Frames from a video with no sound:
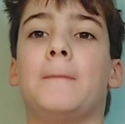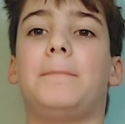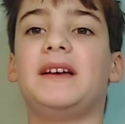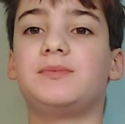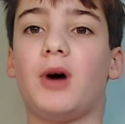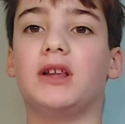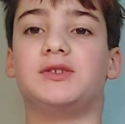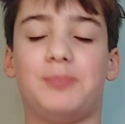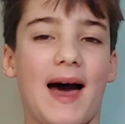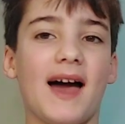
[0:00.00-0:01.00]
Baseball is
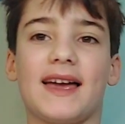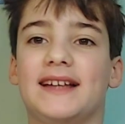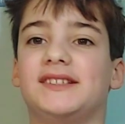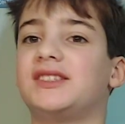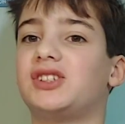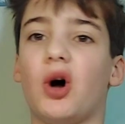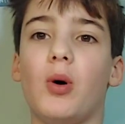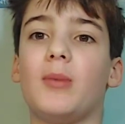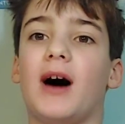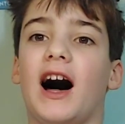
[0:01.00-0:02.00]
back, and so
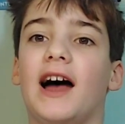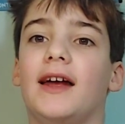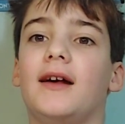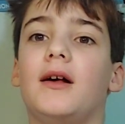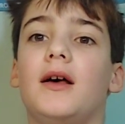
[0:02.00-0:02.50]
am I.